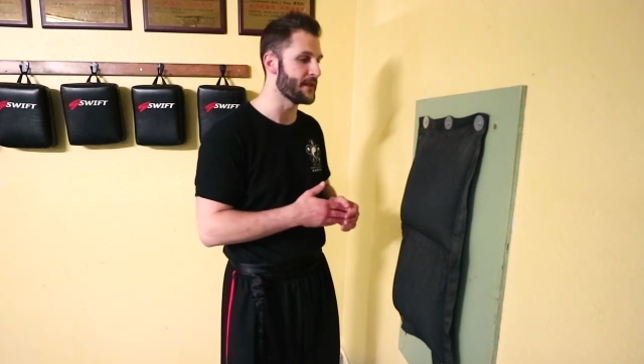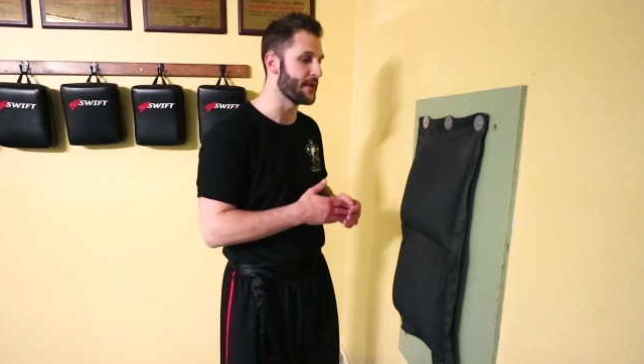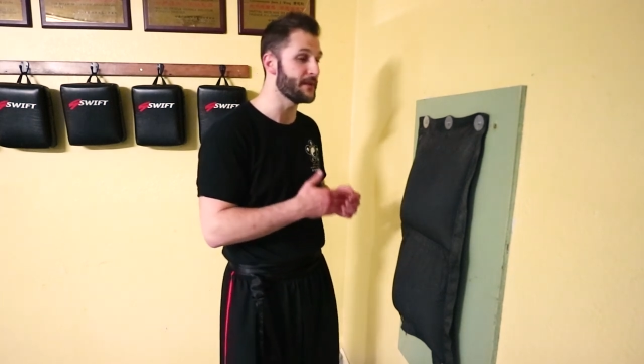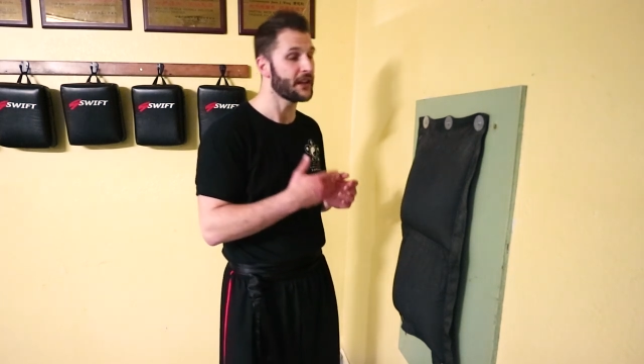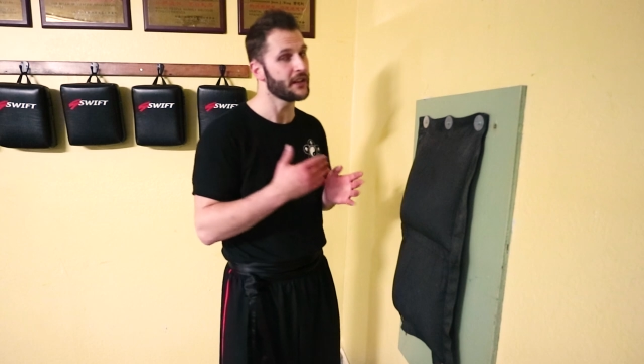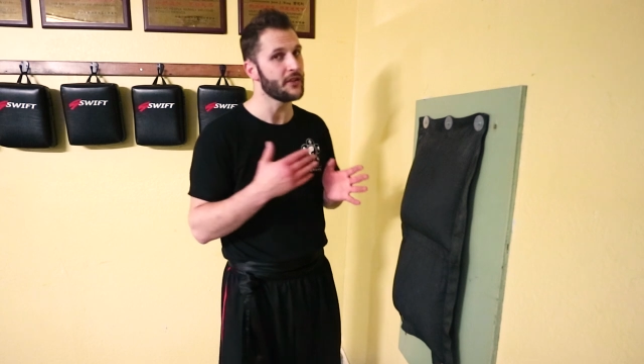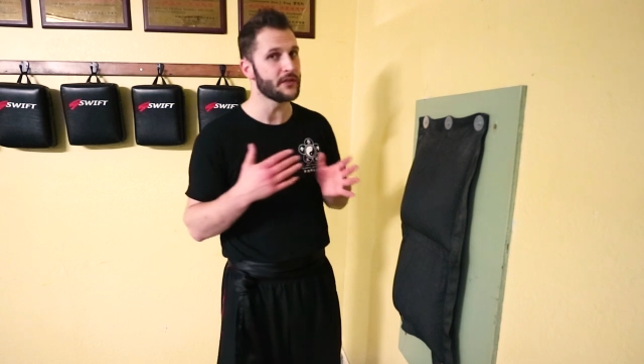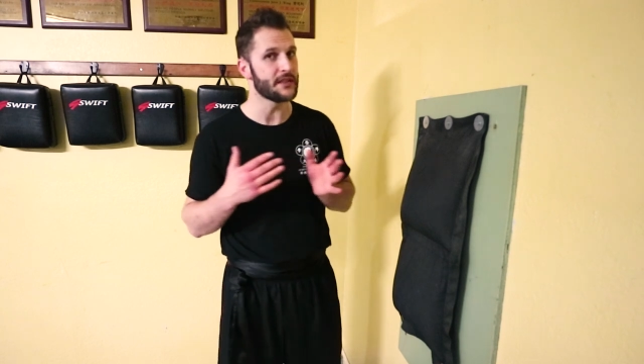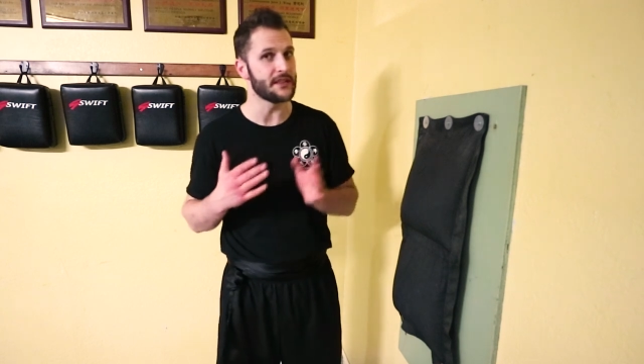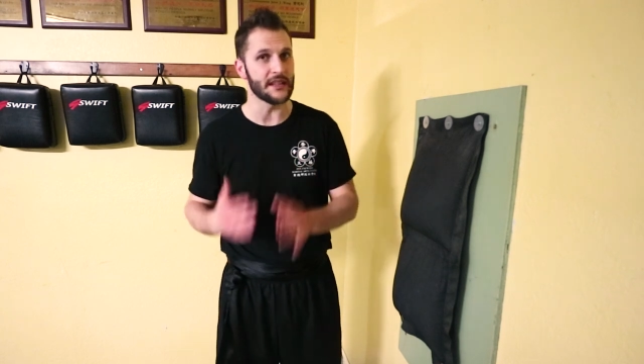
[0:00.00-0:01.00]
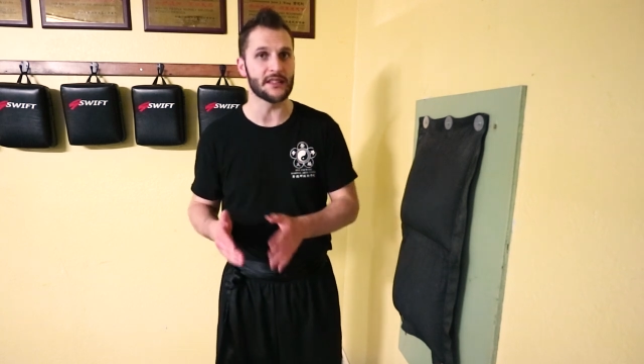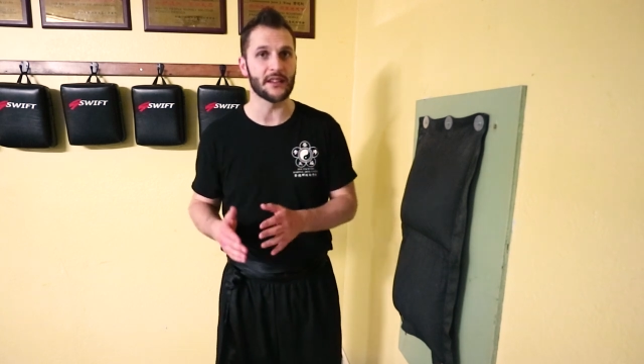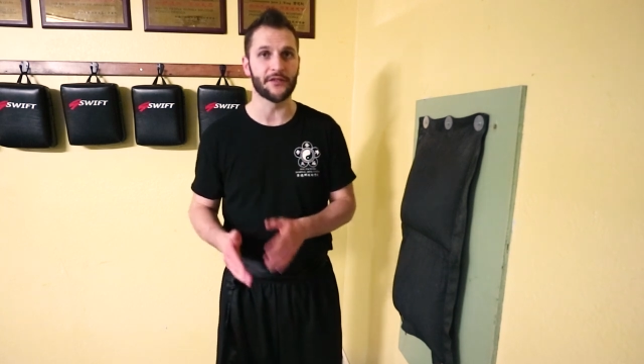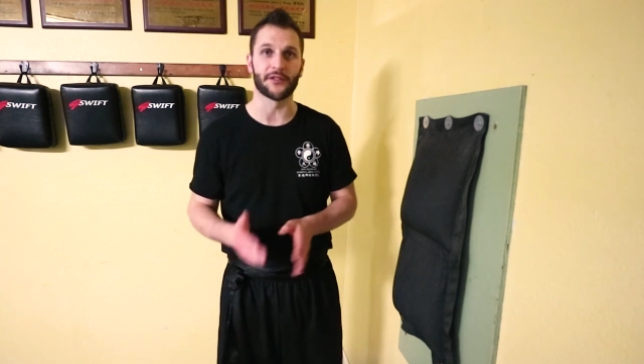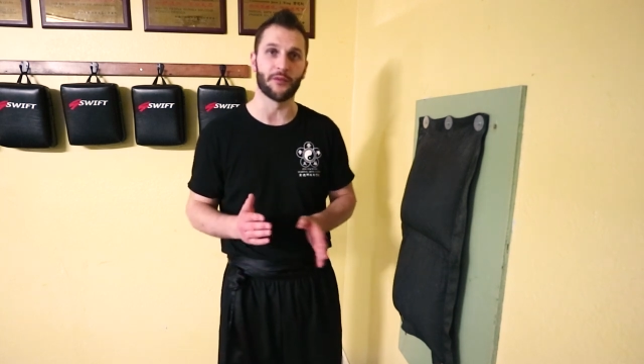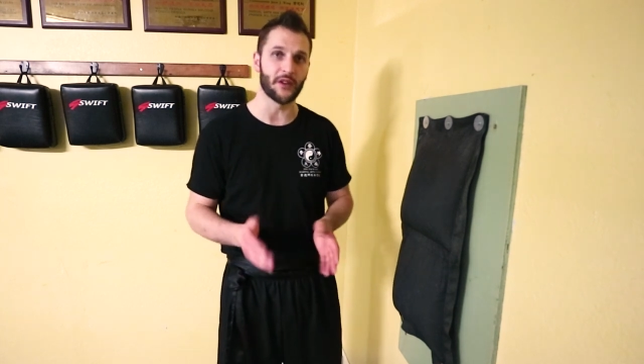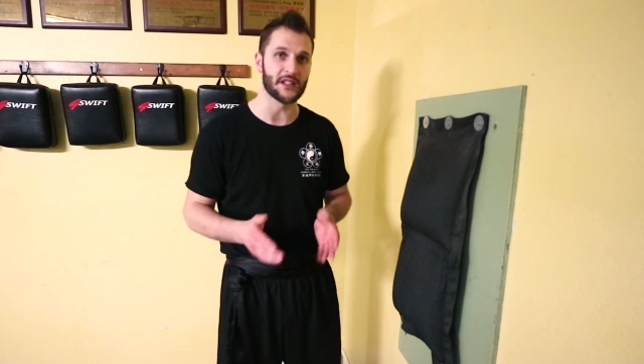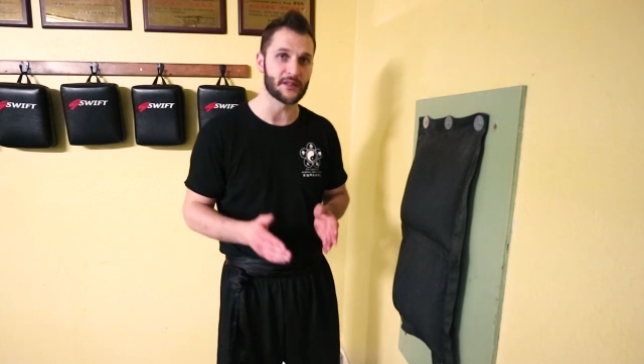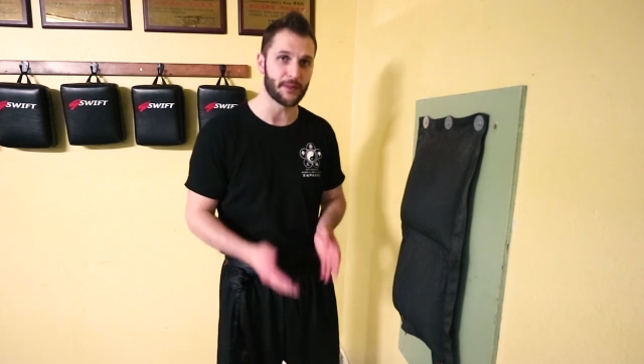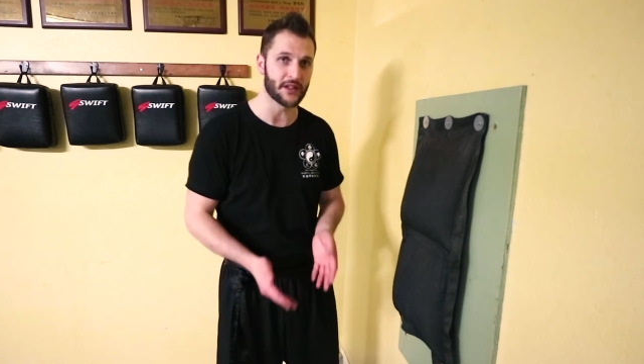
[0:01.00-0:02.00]
Now, I'm not gonna go into detail for
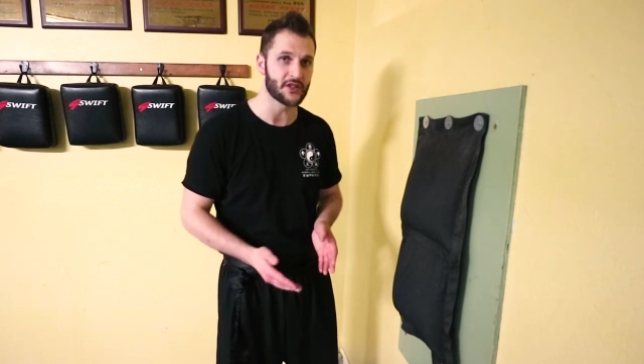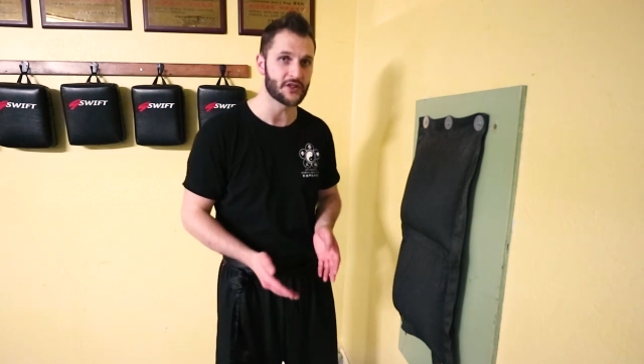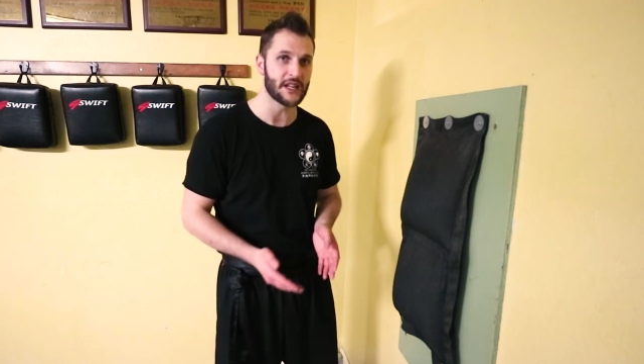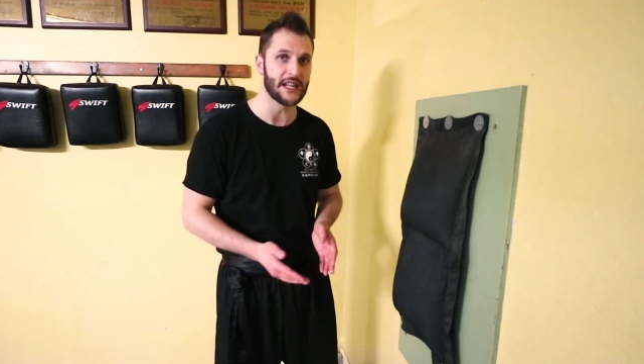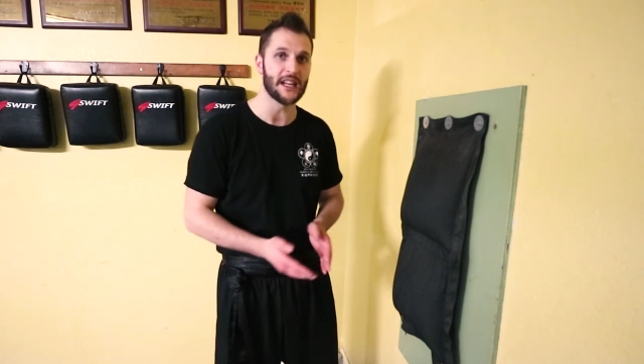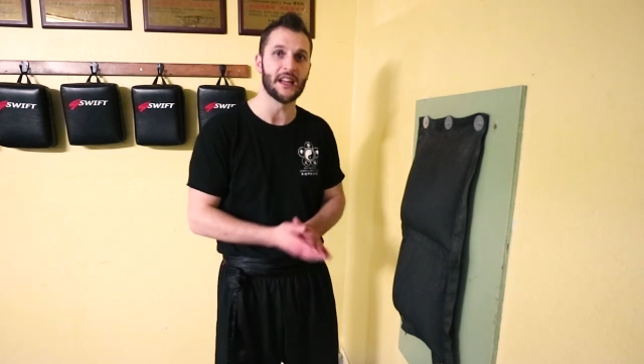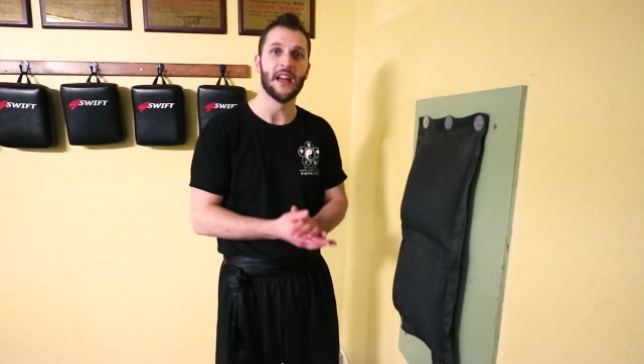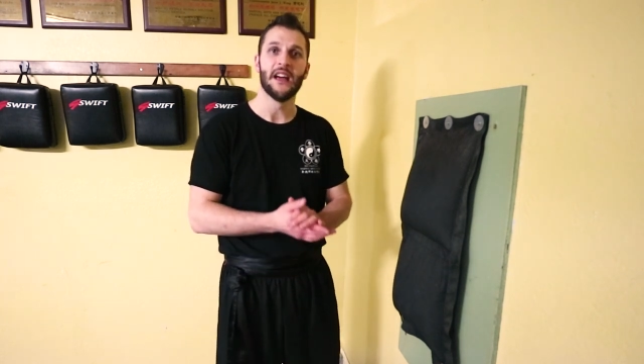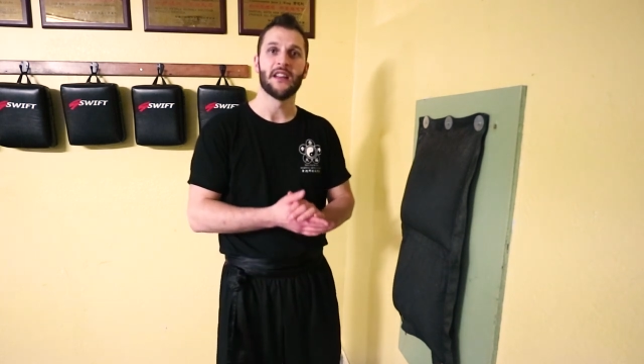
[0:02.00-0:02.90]
one-inch punch training.